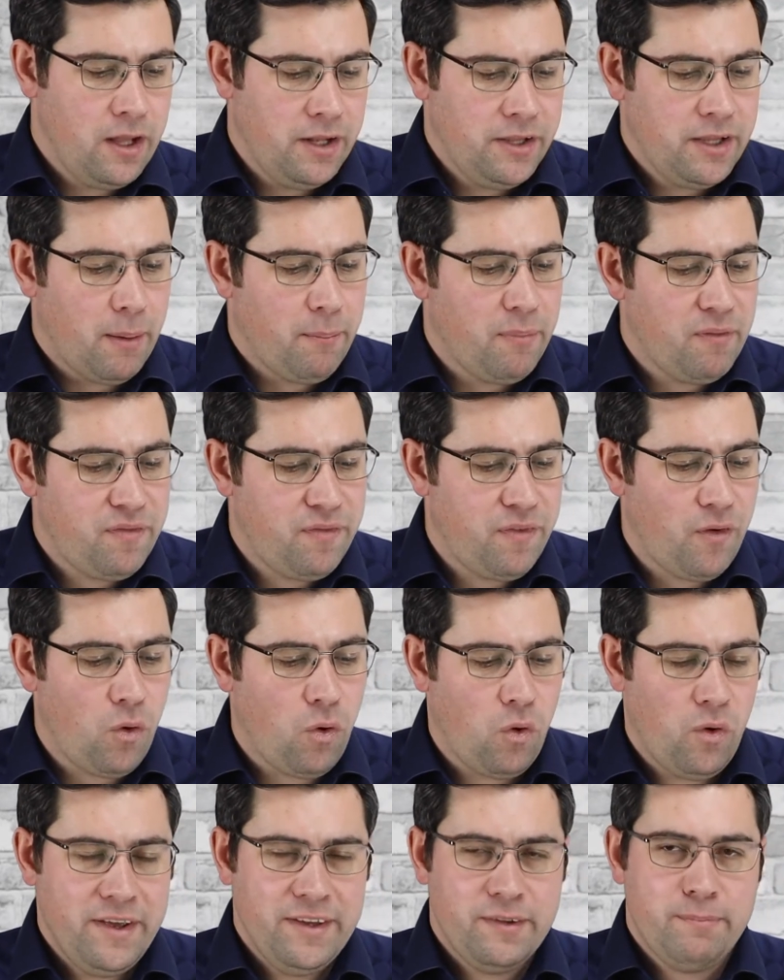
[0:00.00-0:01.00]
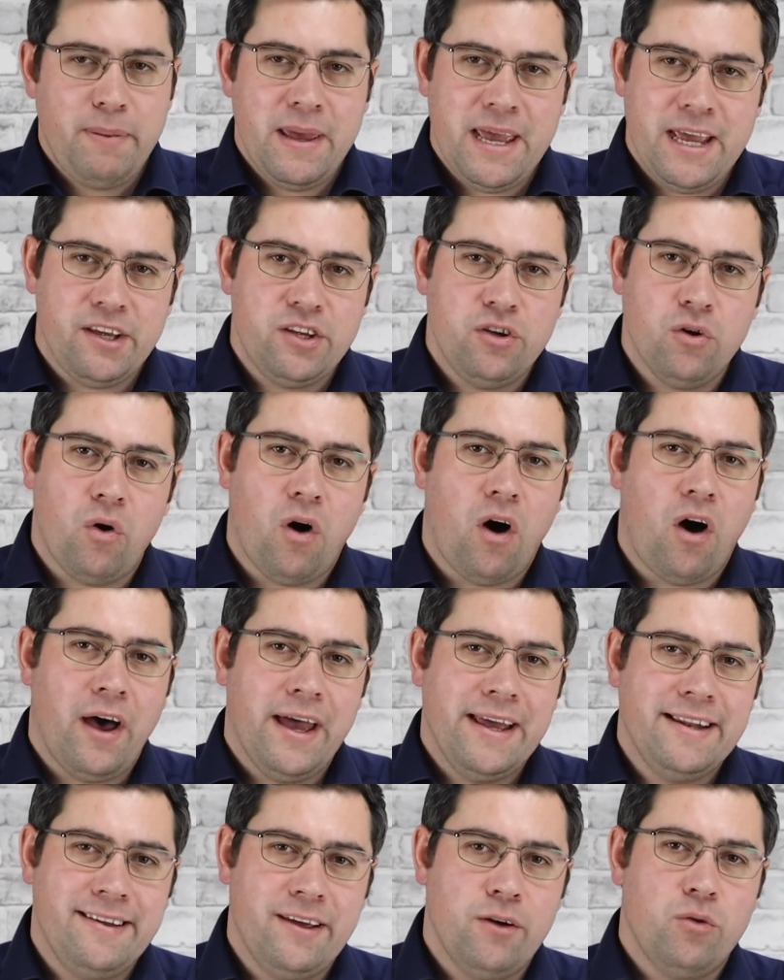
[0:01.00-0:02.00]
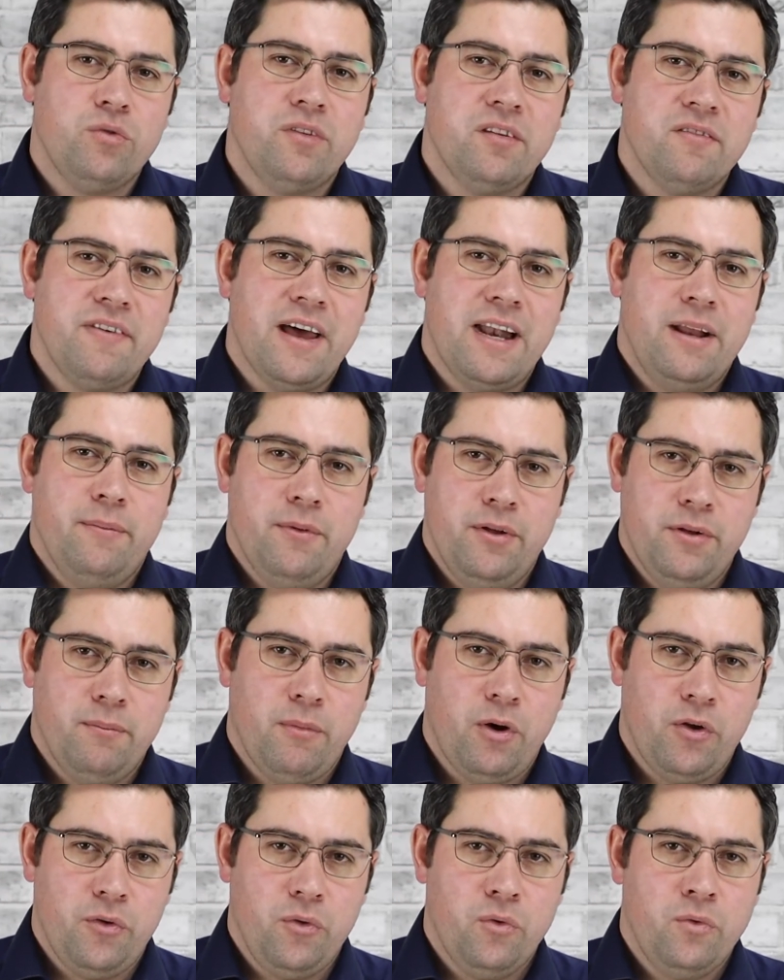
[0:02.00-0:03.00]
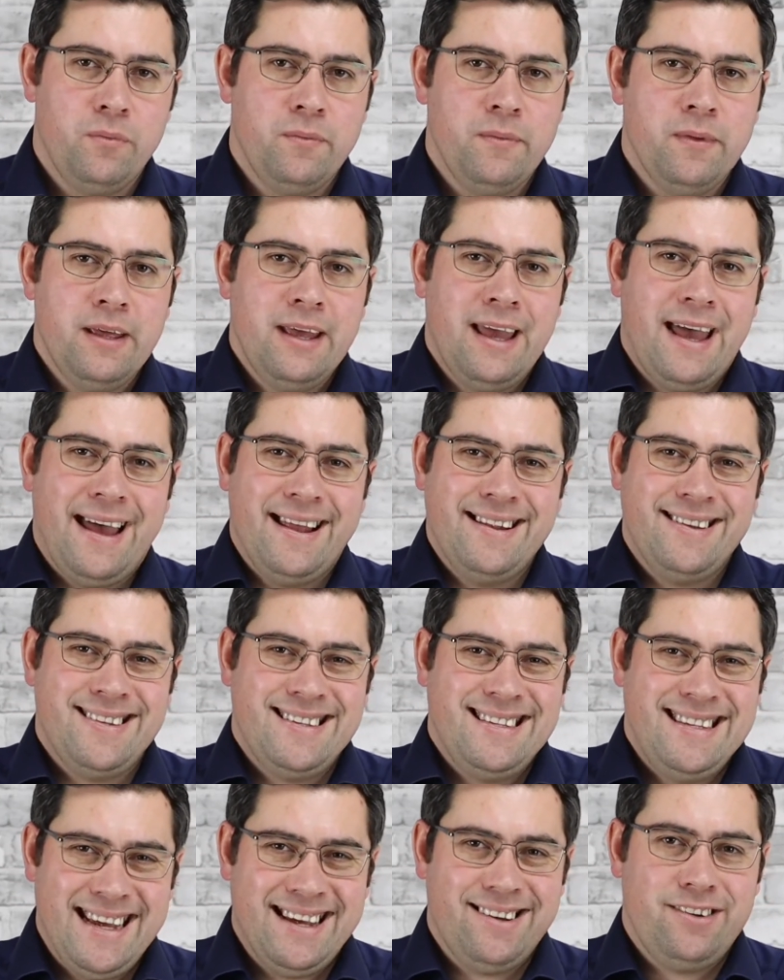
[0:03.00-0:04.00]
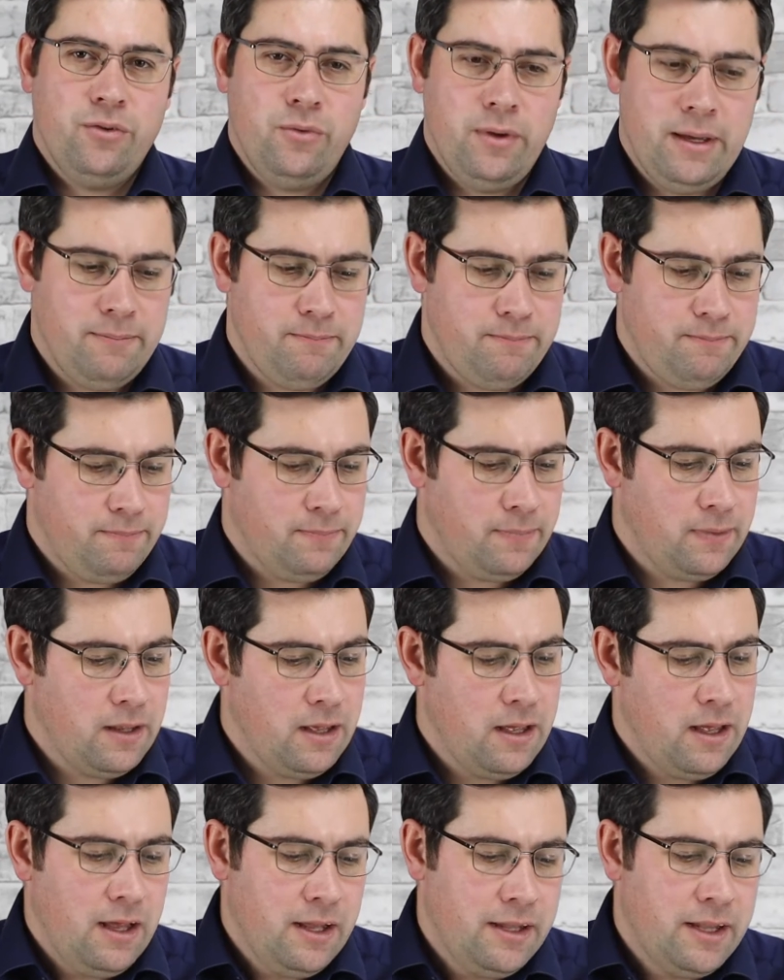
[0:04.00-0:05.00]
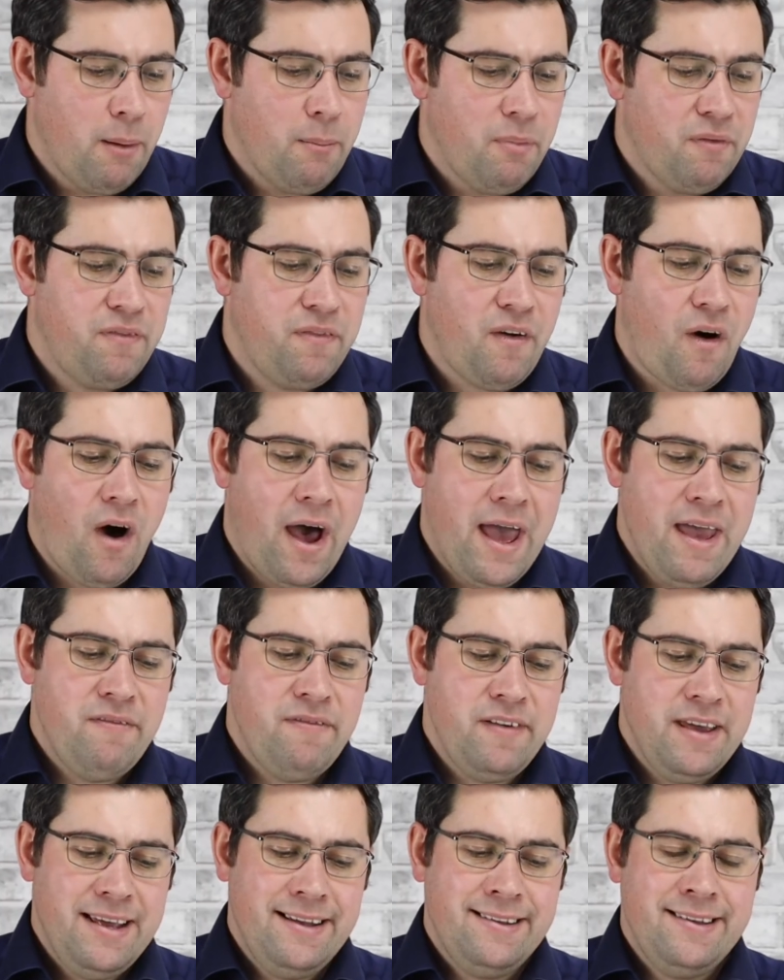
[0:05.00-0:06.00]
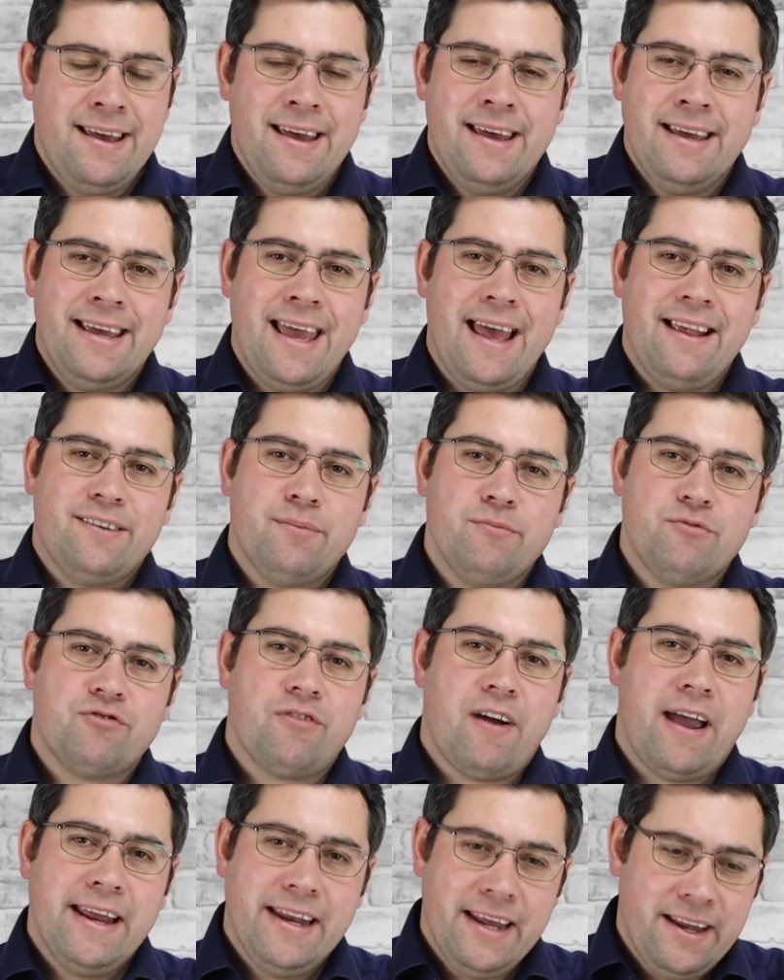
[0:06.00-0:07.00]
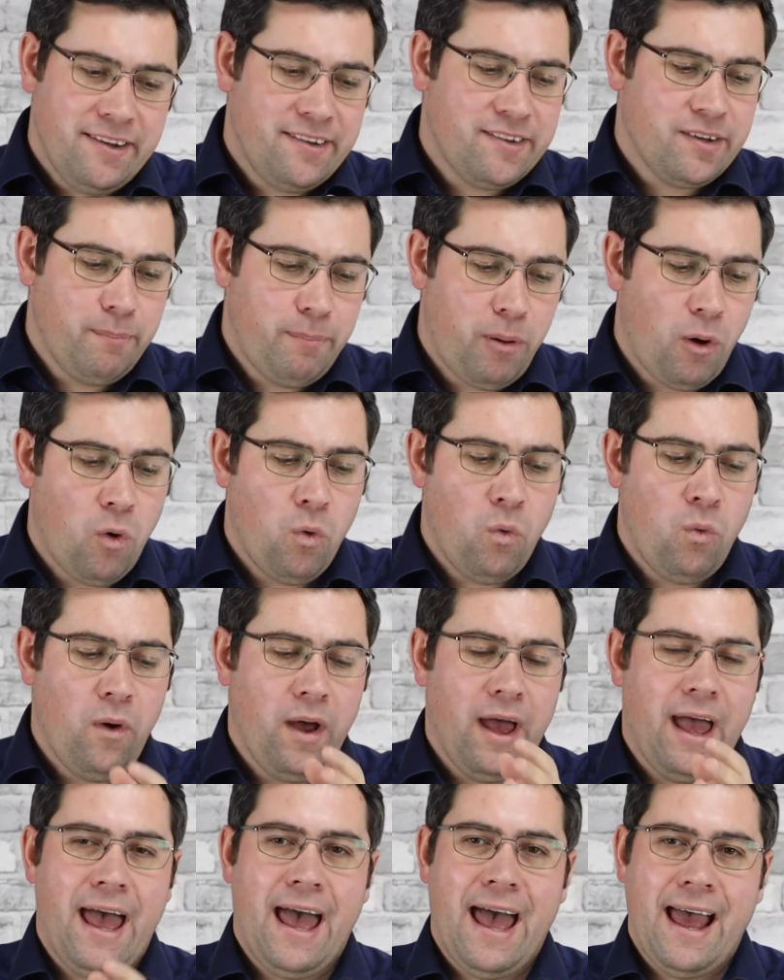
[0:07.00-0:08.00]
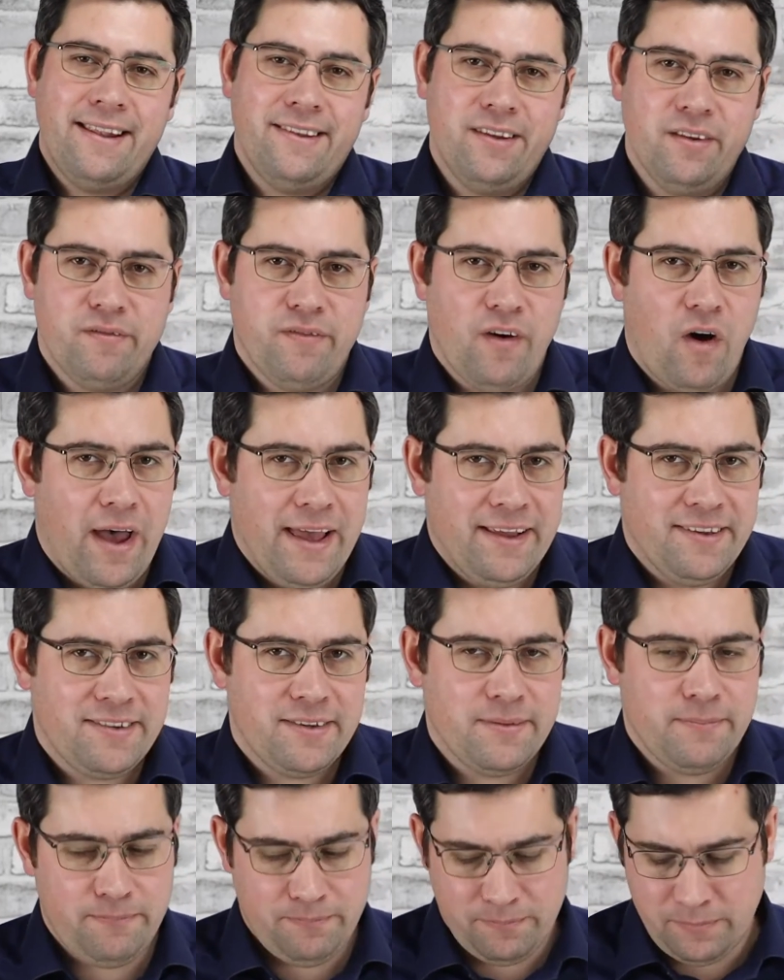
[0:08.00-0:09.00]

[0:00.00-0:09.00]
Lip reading: Number 4 is pick your ideal development model and stick to it. Number 5 is get some training, support and advice.